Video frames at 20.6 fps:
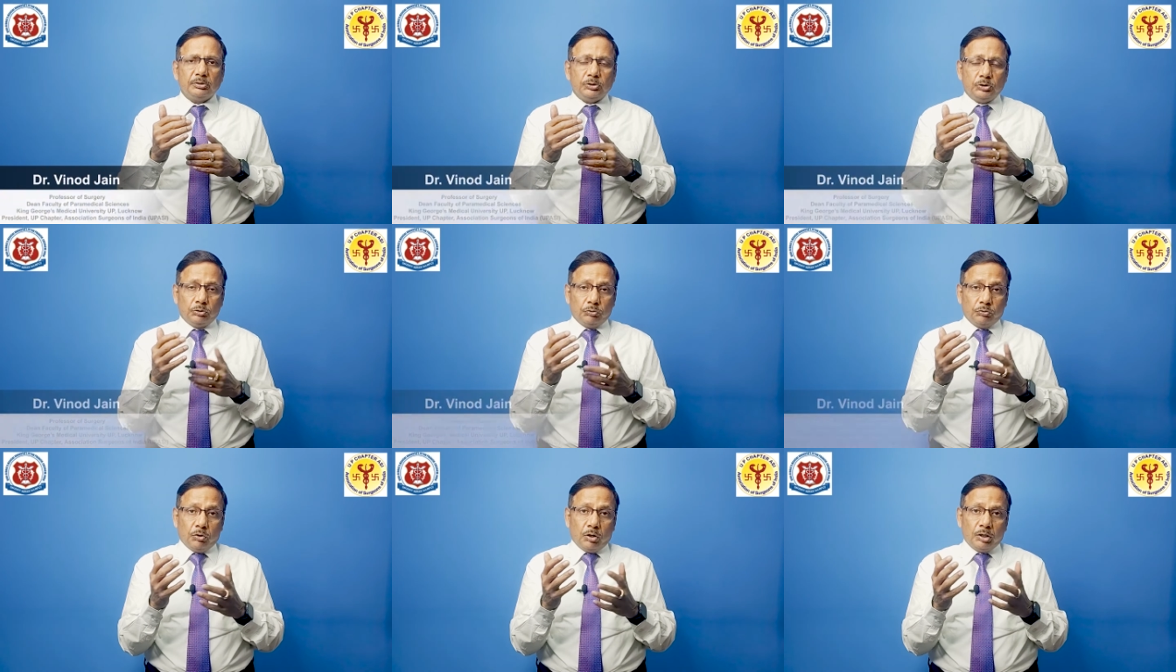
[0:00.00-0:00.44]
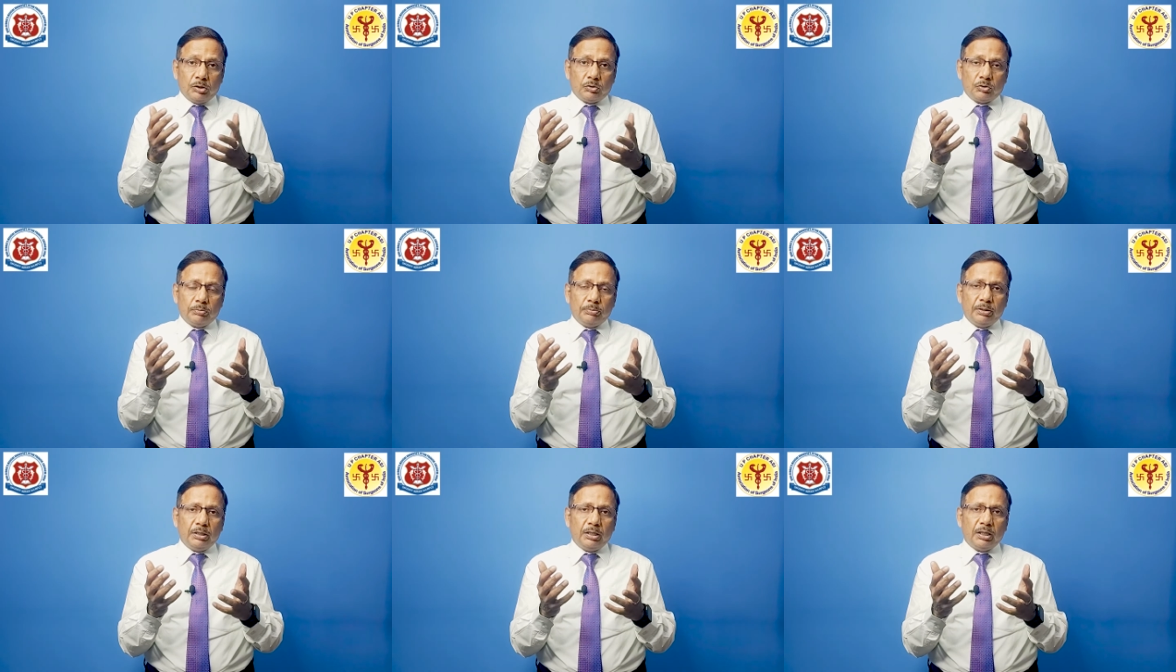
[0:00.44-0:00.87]
you
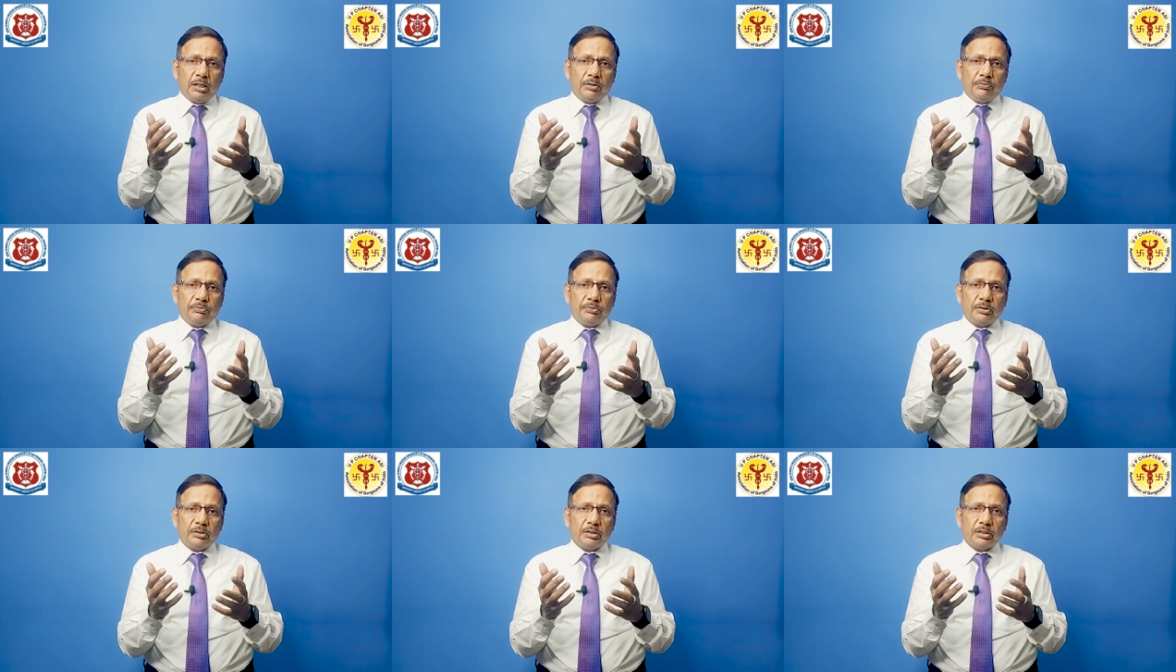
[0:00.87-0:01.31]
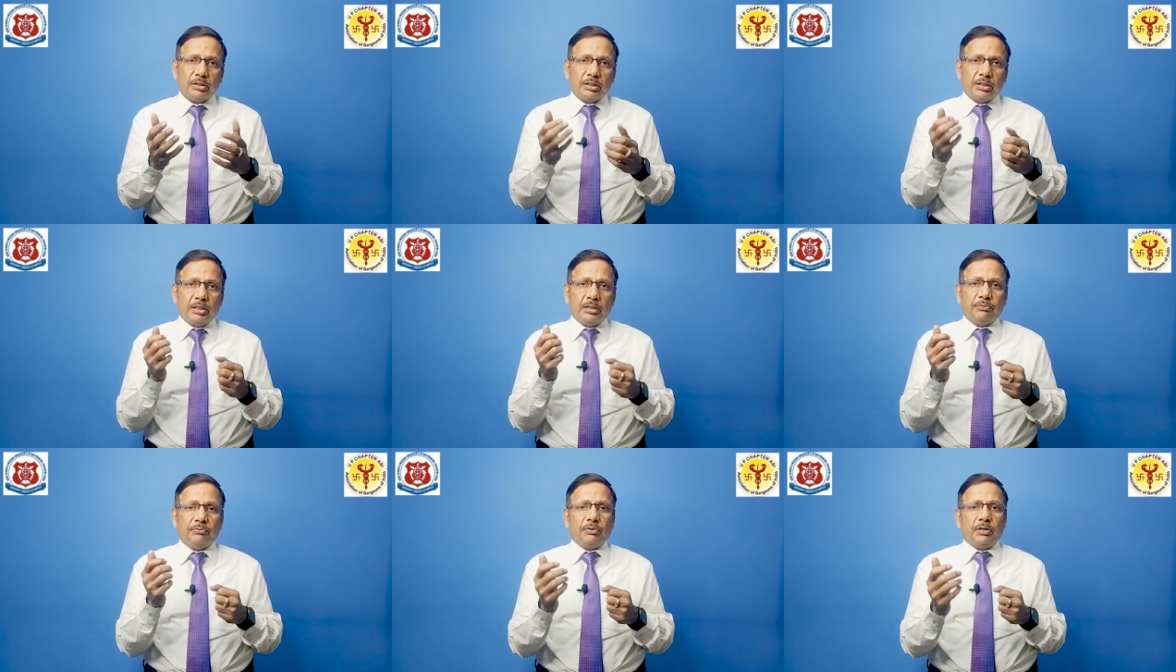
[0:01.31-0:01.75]
want to be
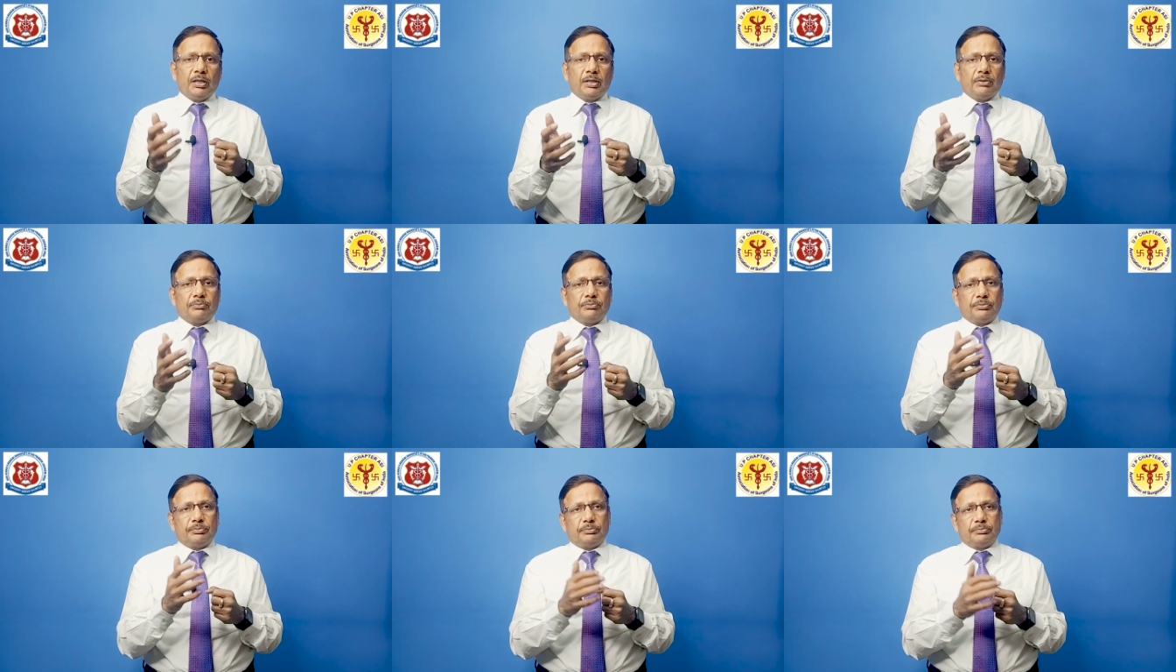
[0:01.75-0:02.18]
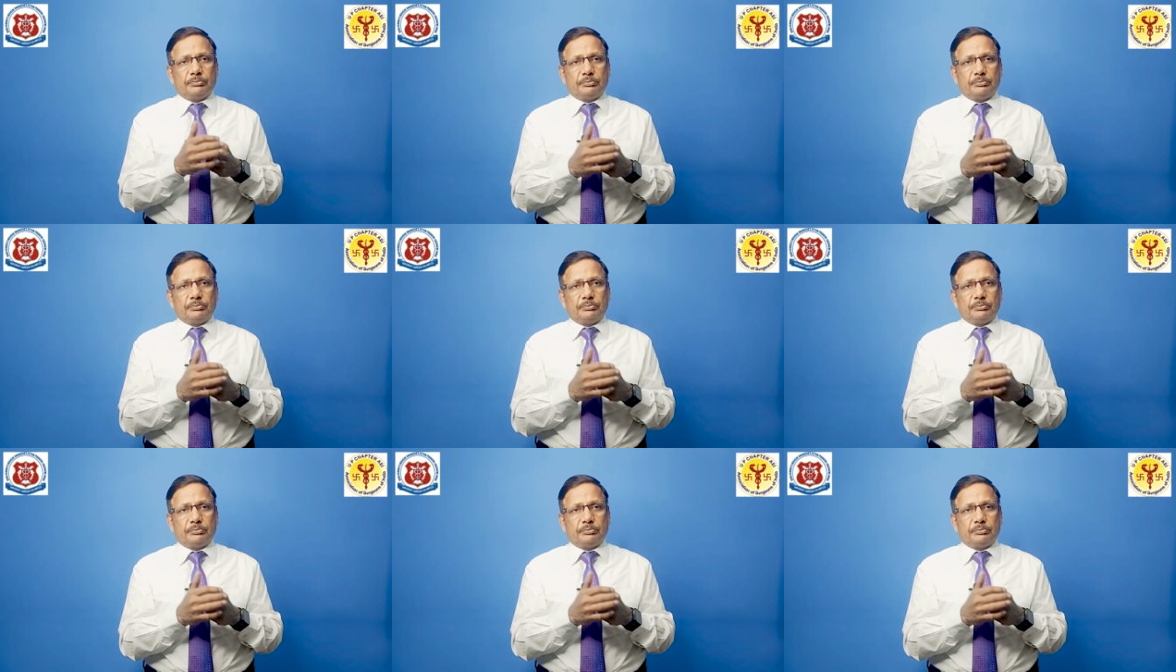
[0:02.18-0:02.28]
loved, give love.